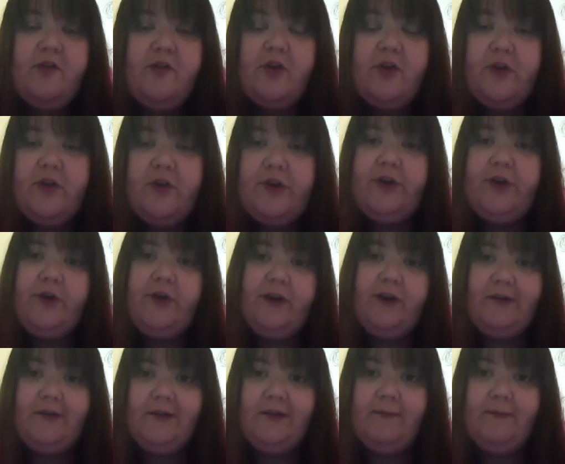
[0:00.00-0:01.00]
You can look in your
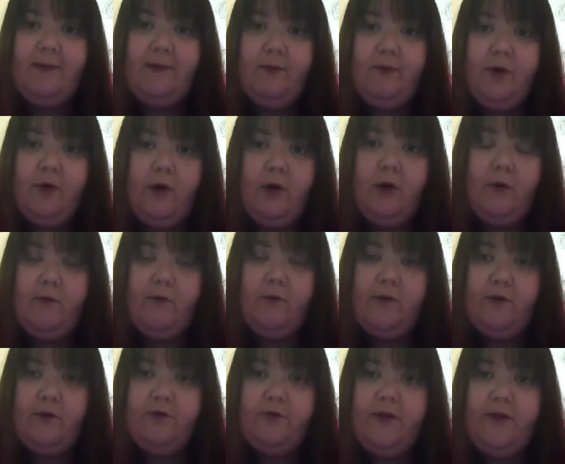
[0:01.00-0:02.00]
DSM. I won't go over
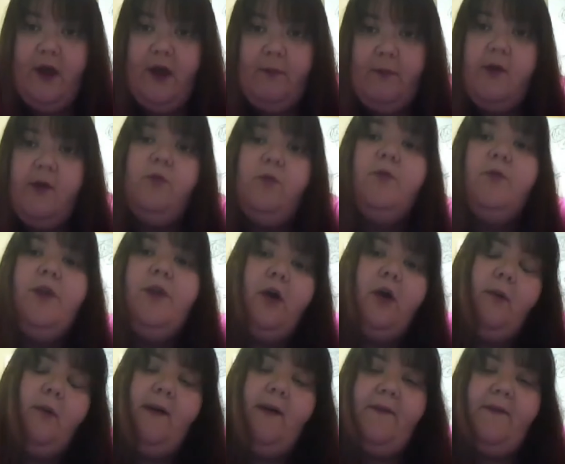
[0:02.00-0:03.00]
those now because we'll
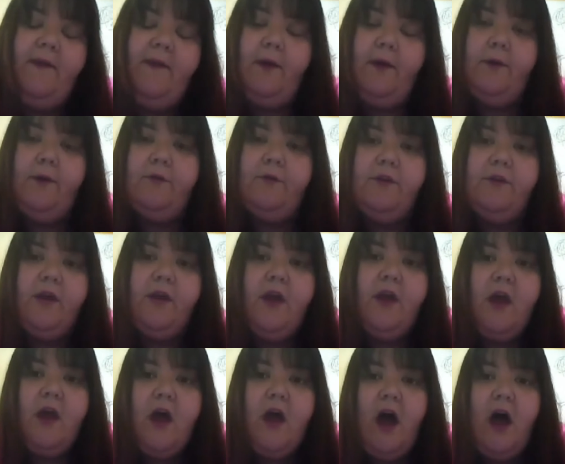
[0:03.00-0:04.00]
talk about those
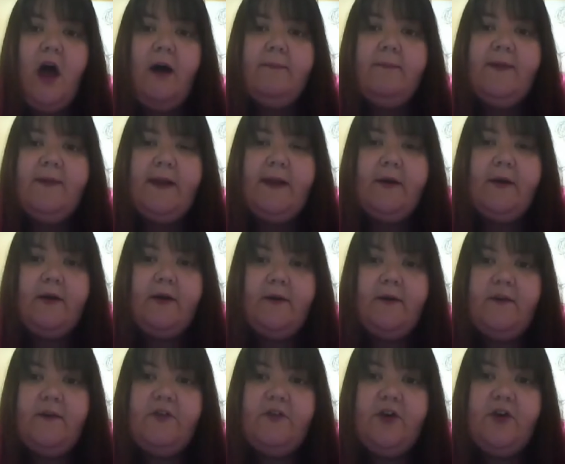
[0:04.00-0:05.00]
later on
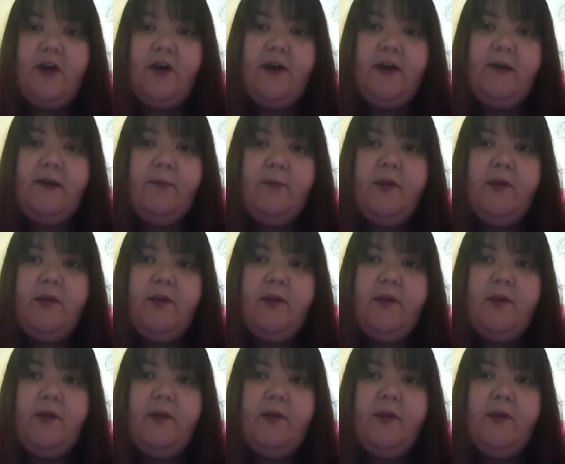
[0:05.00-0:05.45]
in the training.